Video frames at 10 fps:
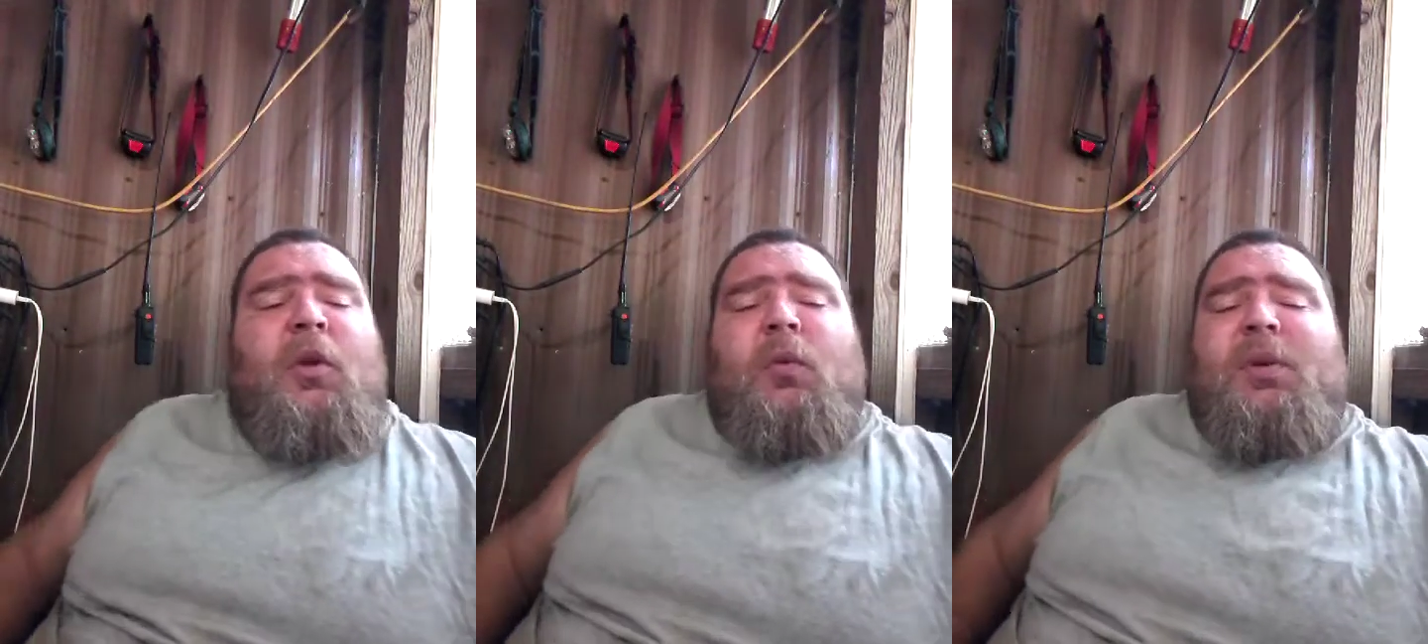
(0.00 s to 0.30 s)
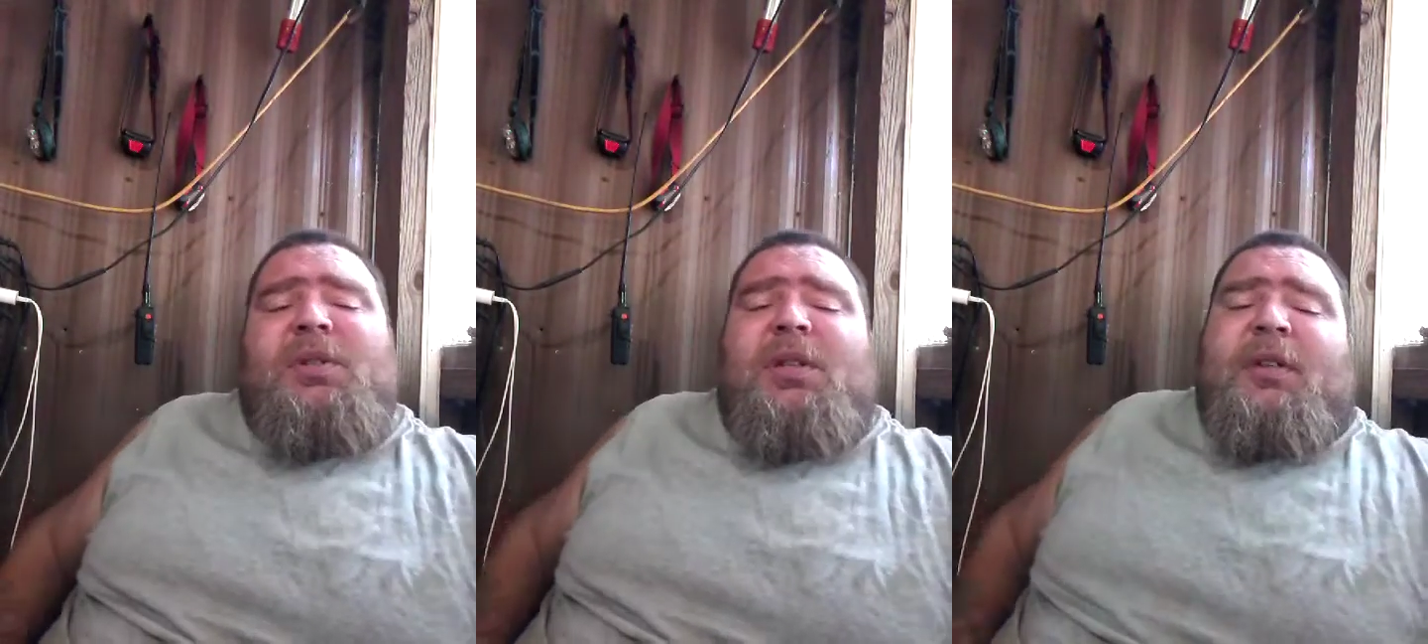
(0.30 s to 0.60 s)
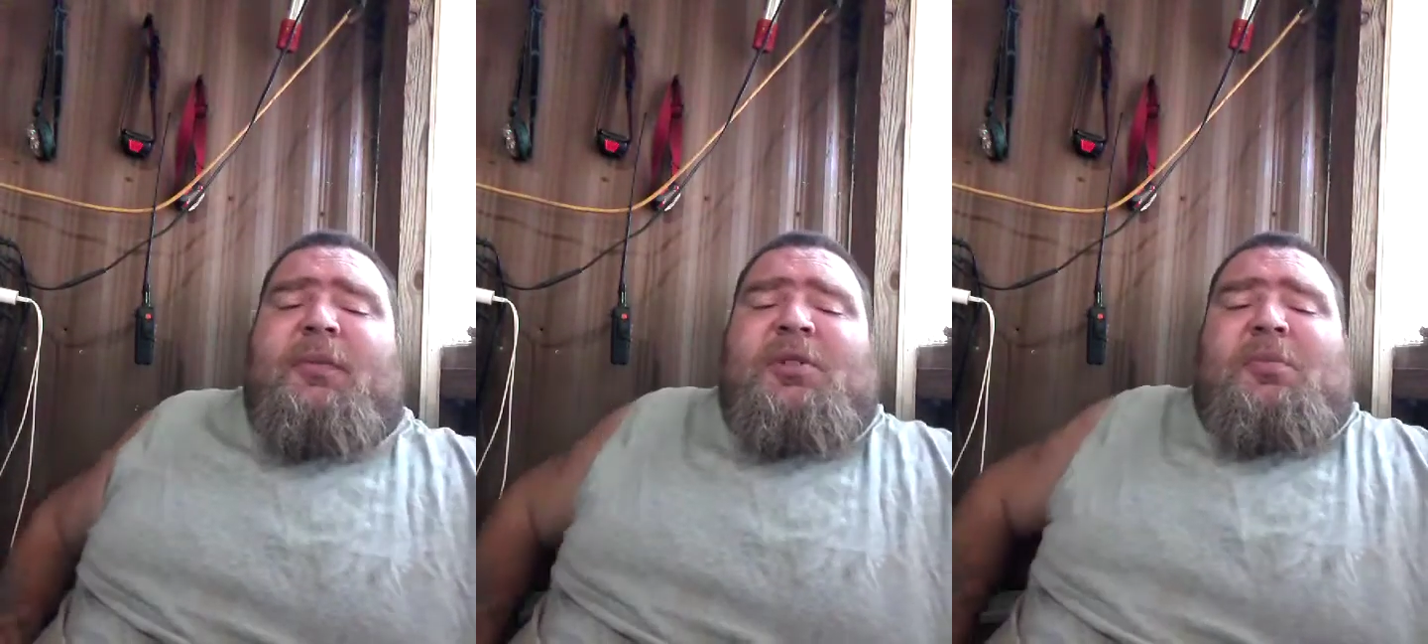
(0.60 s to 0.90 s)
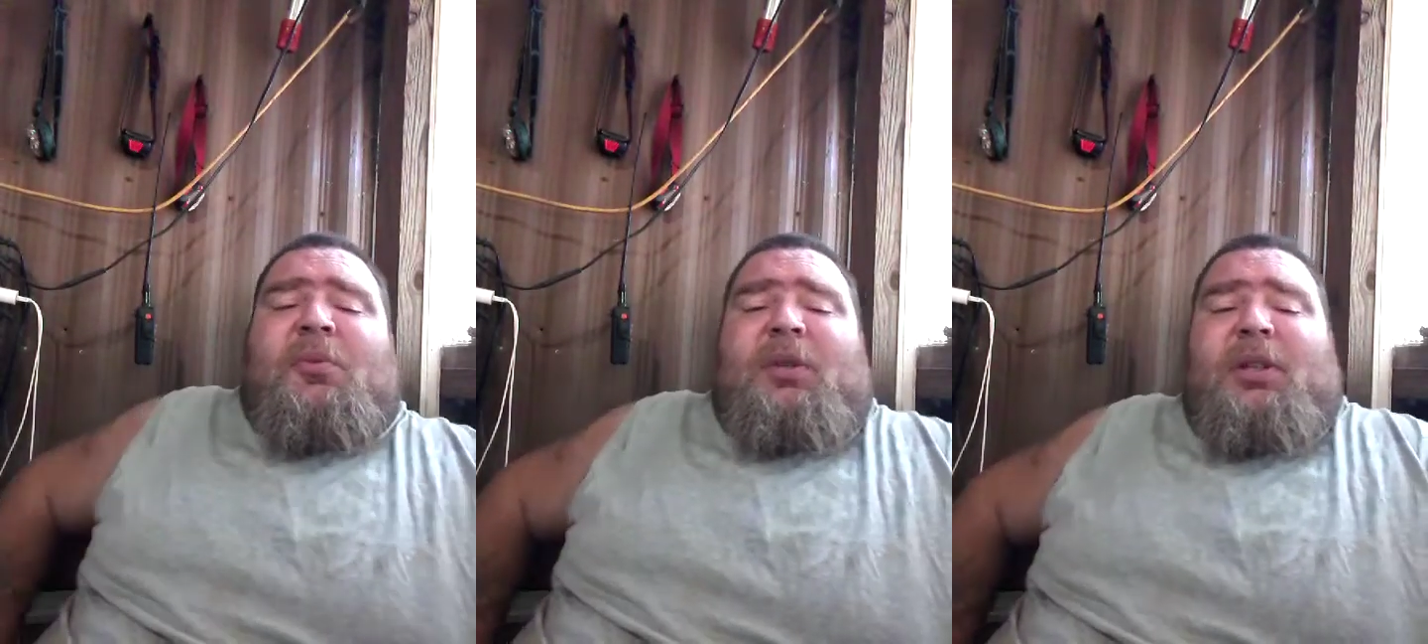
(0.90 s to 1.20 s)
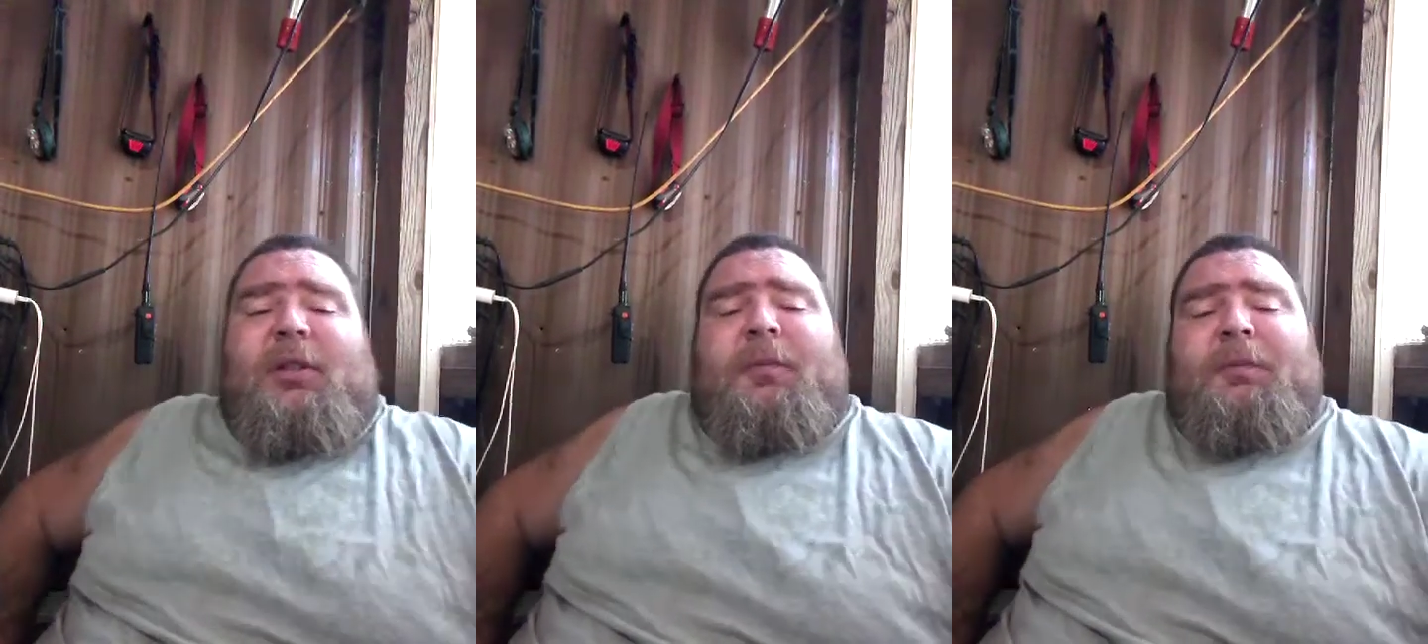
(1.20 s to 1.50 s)
what's the difference
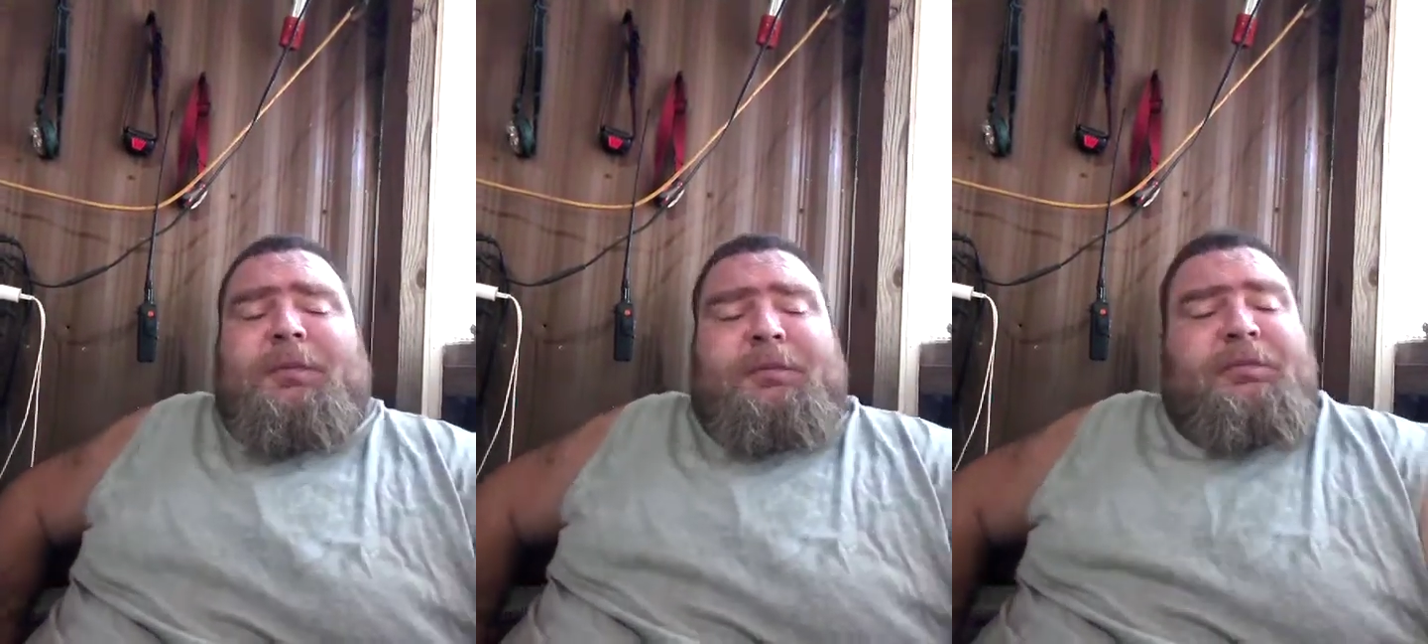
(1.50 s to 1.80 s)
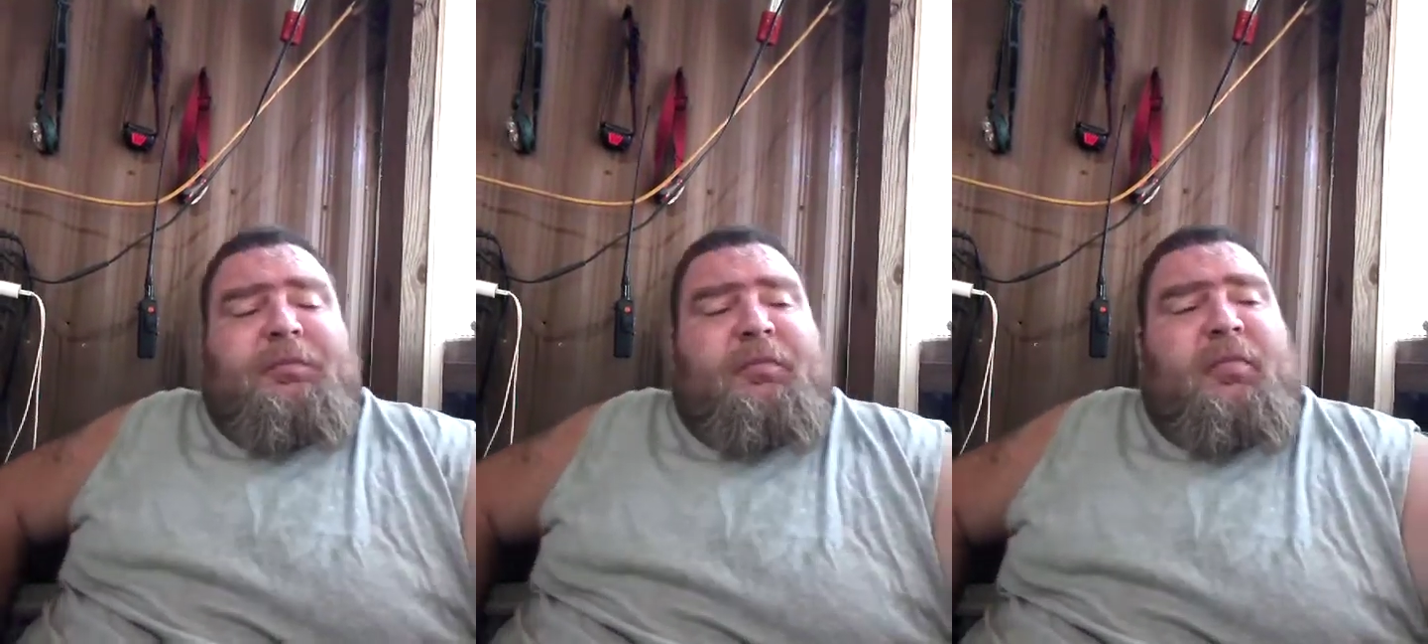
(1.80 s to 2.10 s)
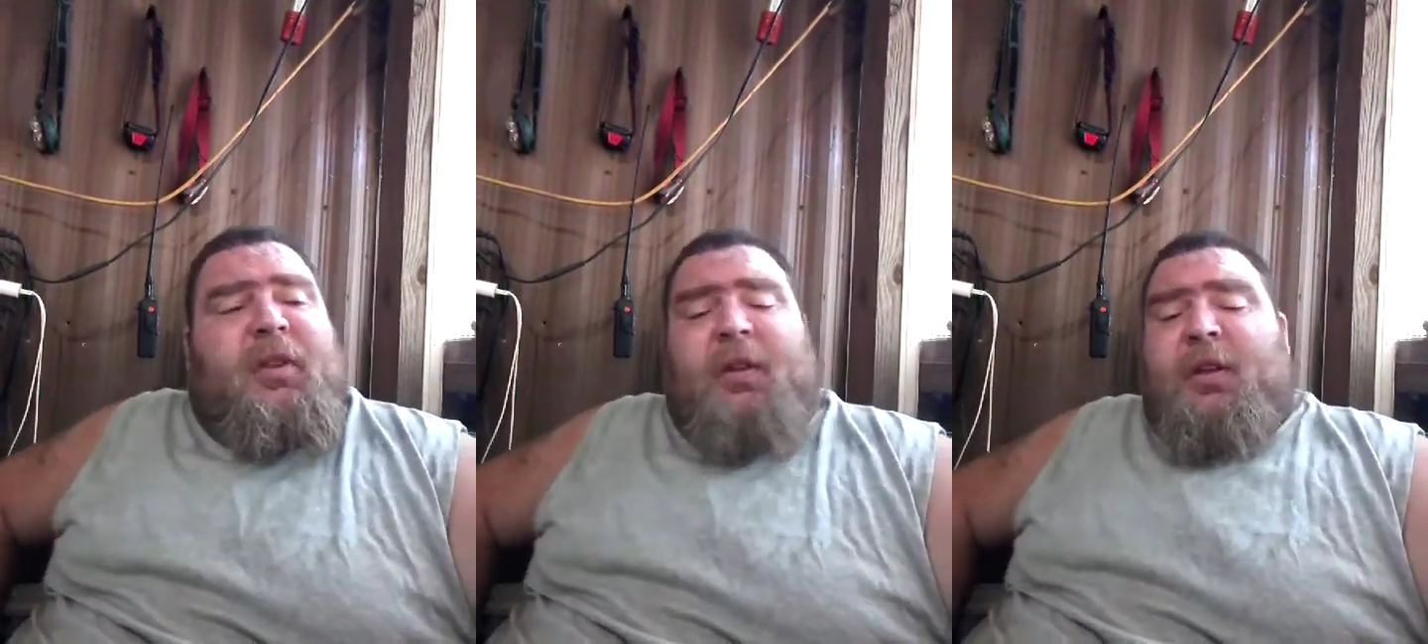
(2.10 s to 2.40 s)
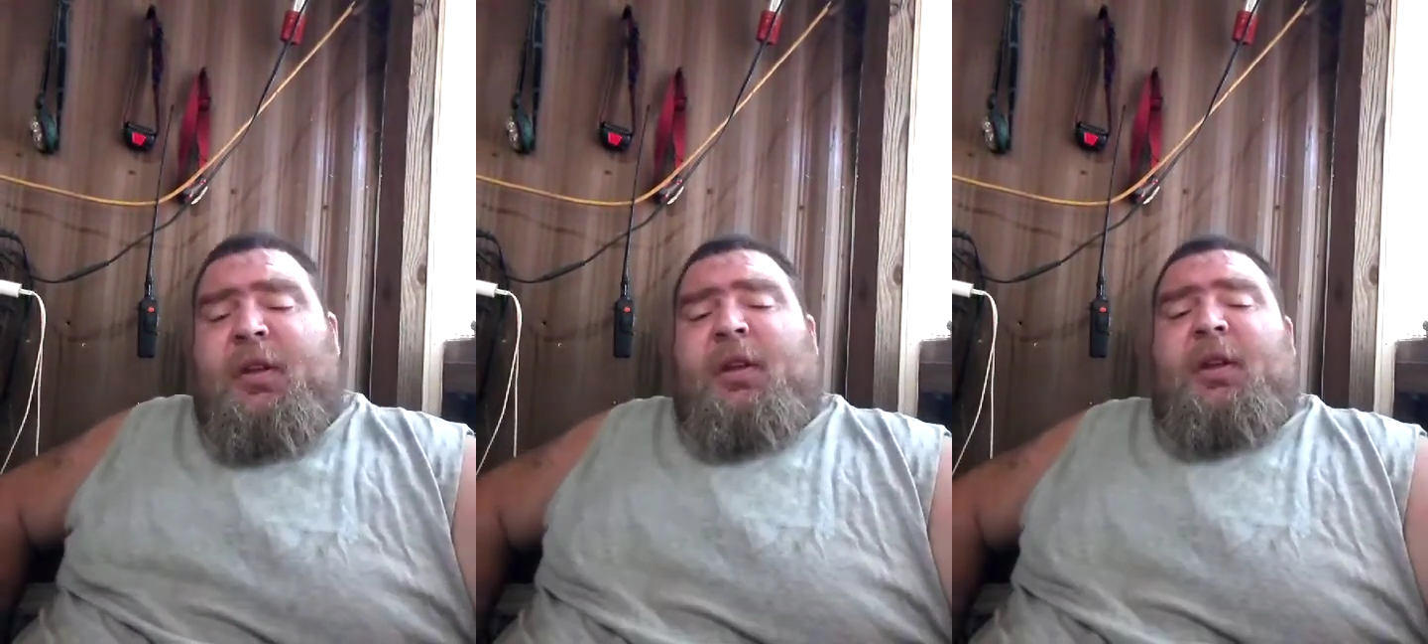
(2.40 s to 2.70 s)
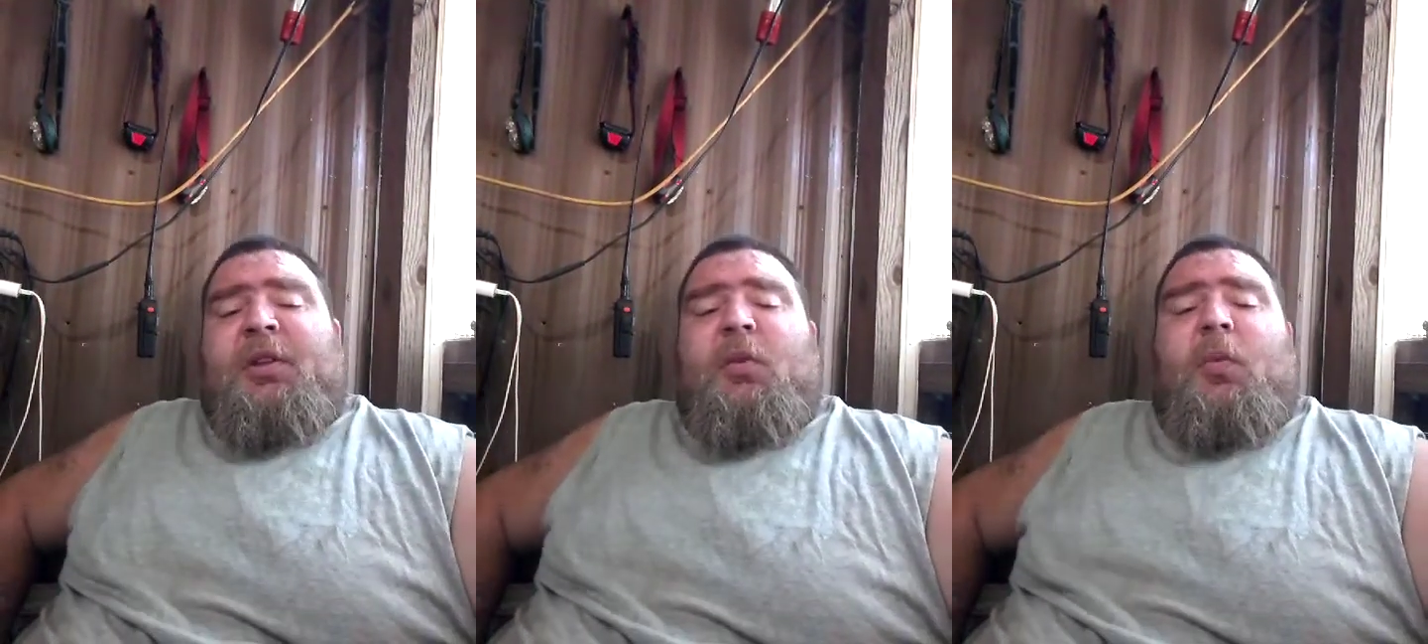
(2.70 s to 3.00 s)
between
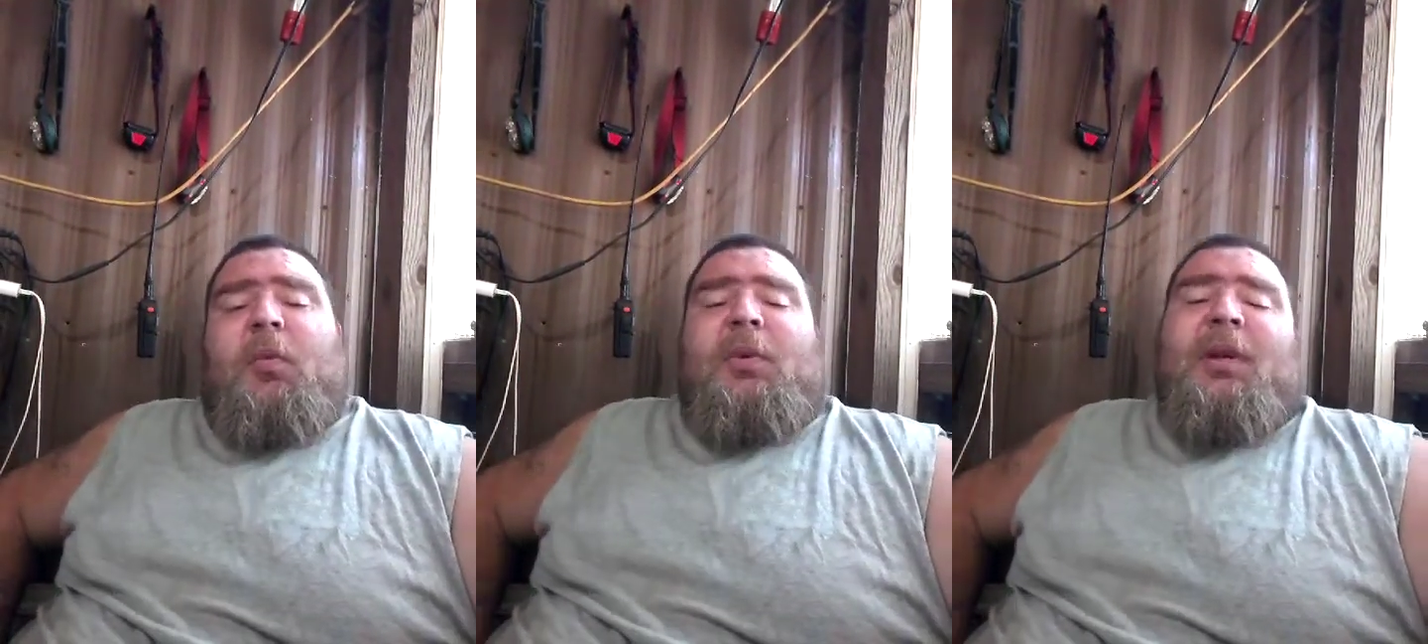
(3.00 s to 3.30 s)
the one we